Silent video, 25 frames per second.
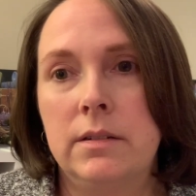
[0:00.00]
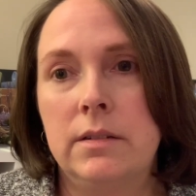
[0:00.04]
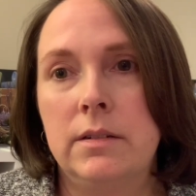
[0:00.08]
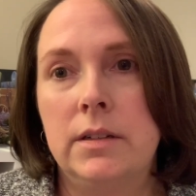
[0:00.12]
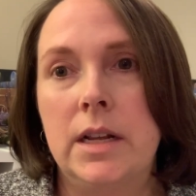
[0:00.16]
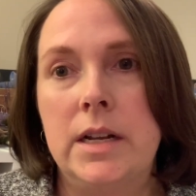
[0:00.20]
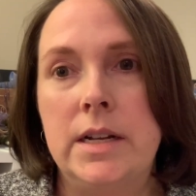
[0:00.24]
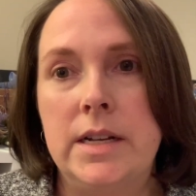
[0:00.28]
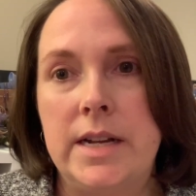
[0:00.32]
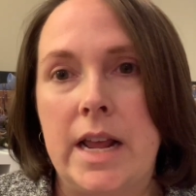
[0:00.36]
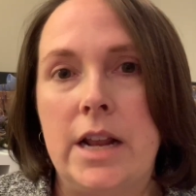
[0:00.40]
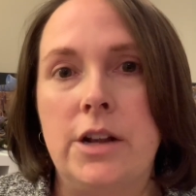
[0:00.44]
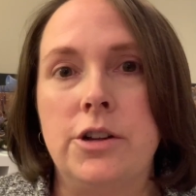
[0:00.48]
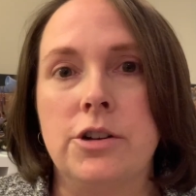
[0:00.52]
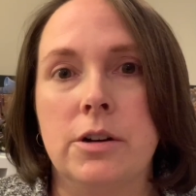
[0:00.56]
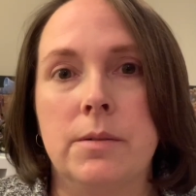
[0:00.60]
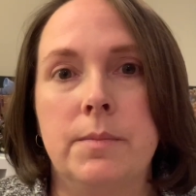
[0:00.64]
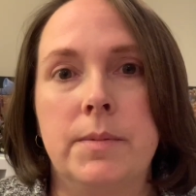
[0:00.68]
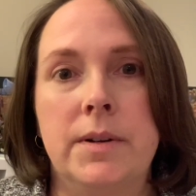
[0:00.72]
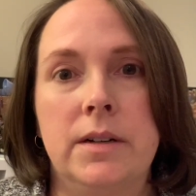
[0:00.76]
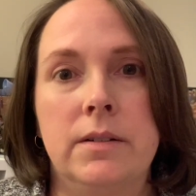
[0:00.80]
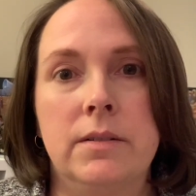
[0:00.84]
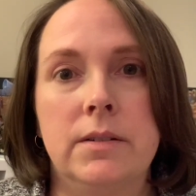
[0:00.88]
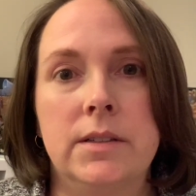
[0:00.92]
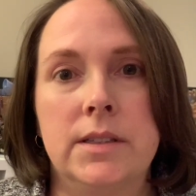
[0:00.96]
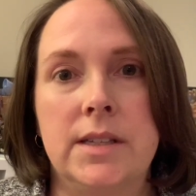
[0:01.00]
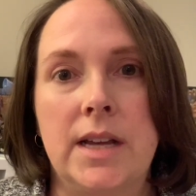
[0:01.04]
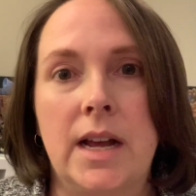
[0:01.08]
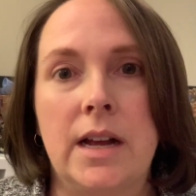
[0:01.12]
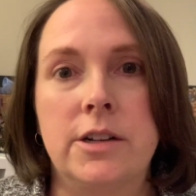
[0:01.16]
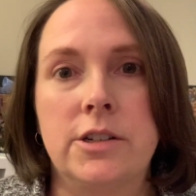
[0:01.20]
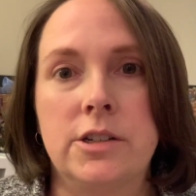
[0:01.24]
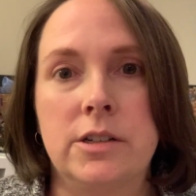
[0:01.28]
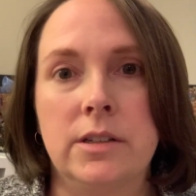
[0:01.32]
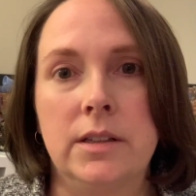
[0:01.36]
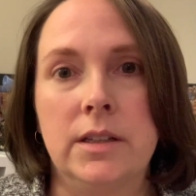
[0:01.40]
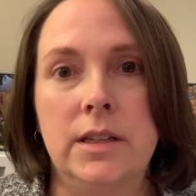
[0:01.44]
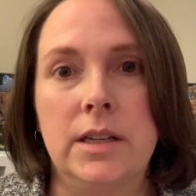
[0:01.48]
in nature, but it was
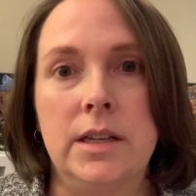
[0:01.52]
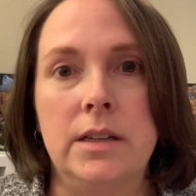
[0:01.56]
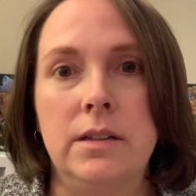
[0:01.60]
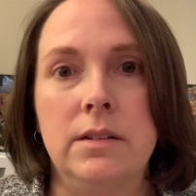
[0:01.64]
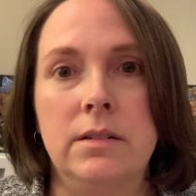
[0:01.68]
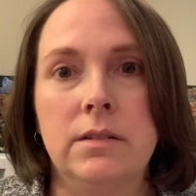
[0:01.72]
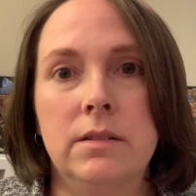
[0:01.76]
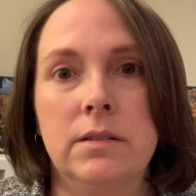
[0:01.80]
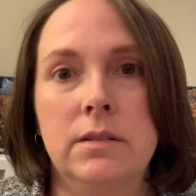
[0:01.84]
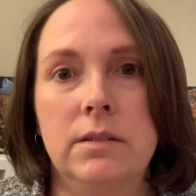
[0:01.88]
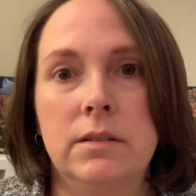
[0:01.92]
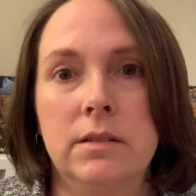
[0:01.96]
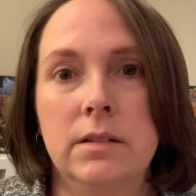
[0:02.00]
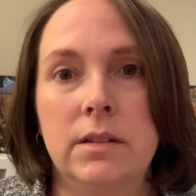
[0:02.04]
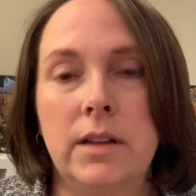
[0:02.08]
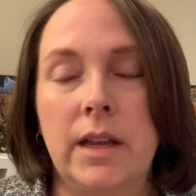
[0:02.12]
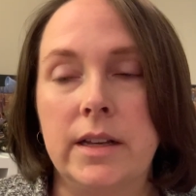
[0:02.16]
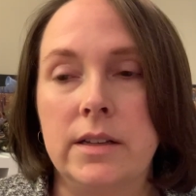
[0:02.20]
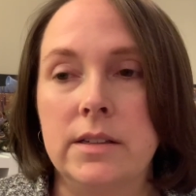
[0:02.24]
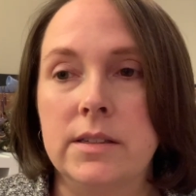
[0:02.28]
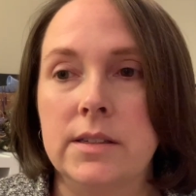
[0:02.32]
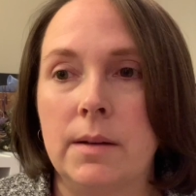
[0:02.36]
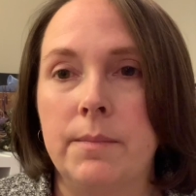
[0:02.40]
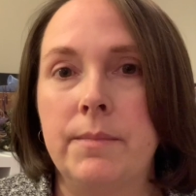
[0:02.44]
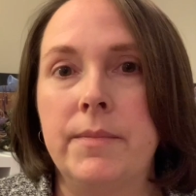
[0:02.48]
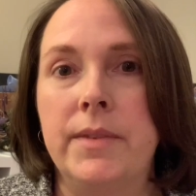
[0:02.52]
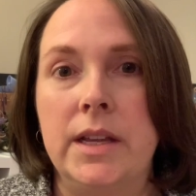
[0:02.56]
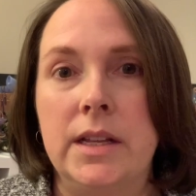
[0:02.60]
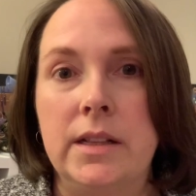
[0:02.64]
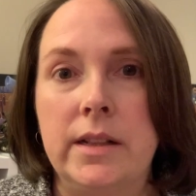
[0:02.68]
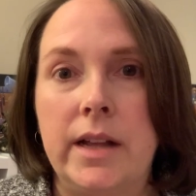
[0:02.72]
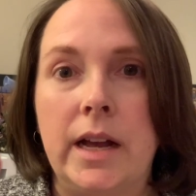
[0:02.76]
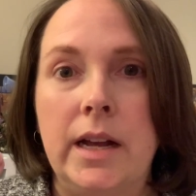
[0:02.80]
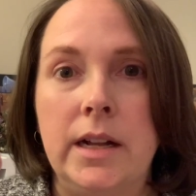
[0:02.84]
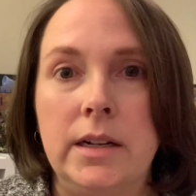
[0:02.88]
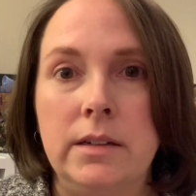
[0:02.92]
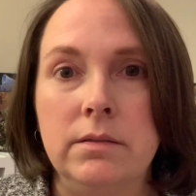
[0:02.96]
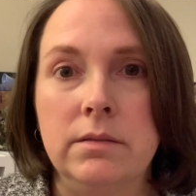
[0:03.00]
actually like something
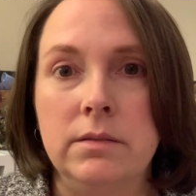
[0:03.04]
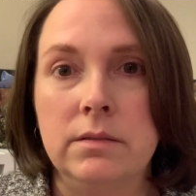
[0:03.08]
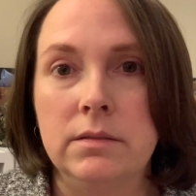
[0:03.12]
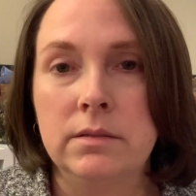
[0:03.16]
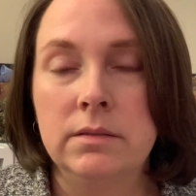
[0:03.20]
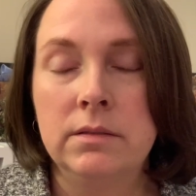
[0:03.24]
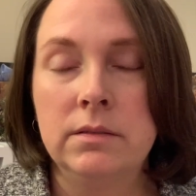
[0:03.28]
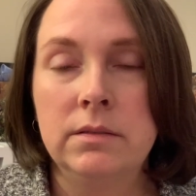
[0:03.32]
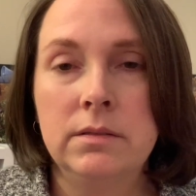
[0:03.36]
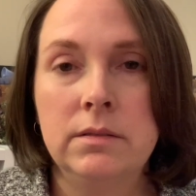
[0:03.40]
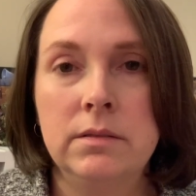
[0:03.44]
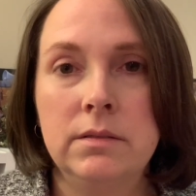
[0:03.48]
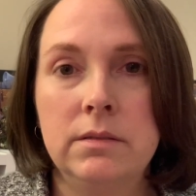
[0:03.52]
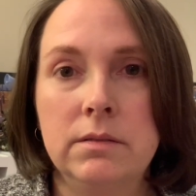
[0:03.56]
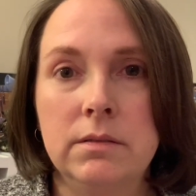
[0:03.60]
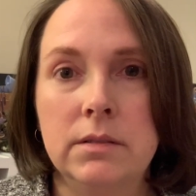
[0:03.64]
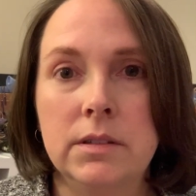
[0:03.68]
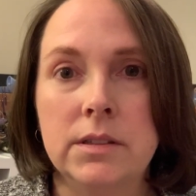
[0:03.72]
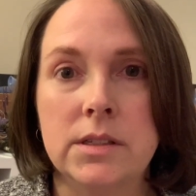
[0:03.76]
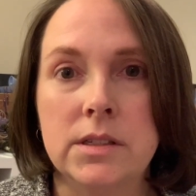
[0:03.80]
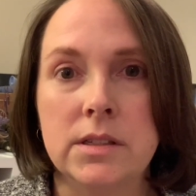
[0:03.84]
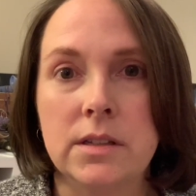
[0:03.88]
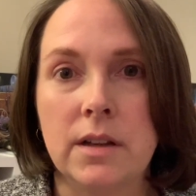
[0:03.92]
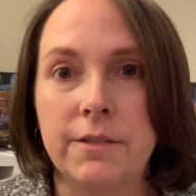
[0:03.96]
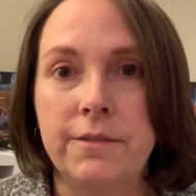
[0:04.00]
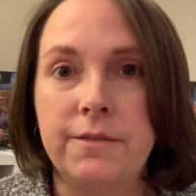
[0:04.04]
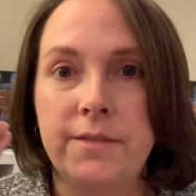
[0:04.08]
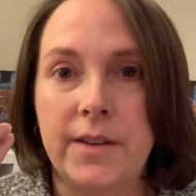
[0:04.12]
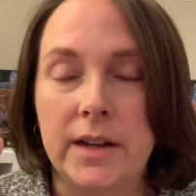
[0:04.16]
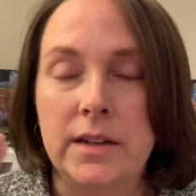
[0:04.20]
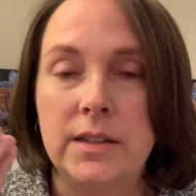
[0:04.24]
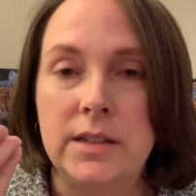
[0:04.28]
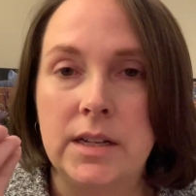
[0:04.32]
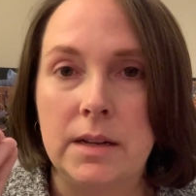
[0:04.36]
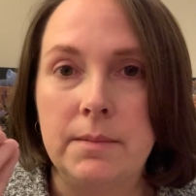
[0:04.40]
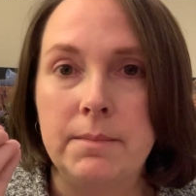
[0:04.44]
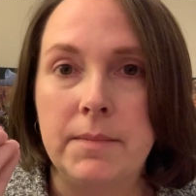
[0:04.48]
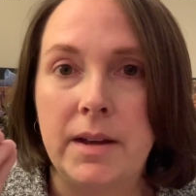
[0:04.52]
that was
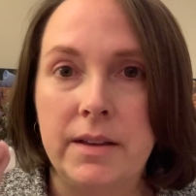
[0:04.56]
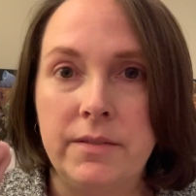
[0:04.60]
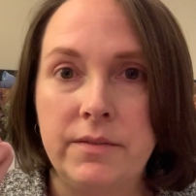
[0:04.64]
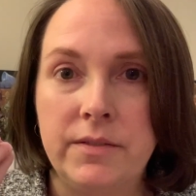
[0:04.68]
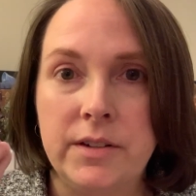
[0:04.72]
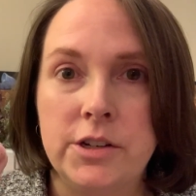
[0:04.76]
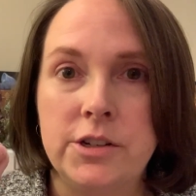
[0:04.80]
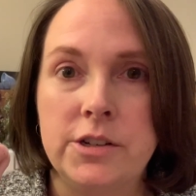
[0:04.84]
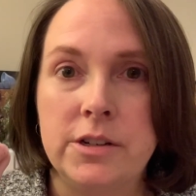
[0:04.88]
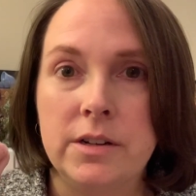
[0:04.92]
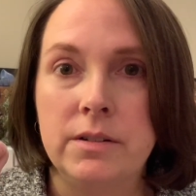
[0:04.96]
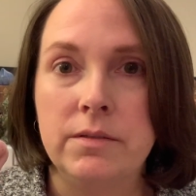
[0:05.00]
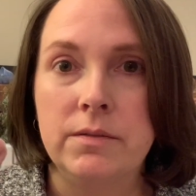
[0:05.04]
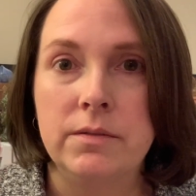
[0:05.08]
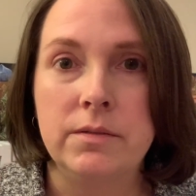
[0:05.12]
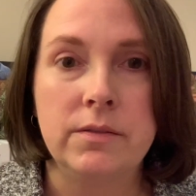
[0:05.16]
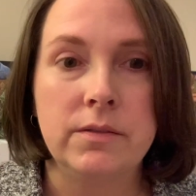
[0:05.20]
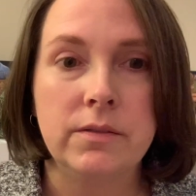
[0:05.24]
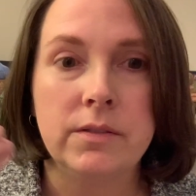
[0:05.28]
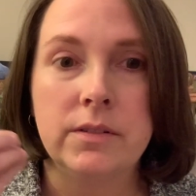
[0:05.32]
affecting my vision.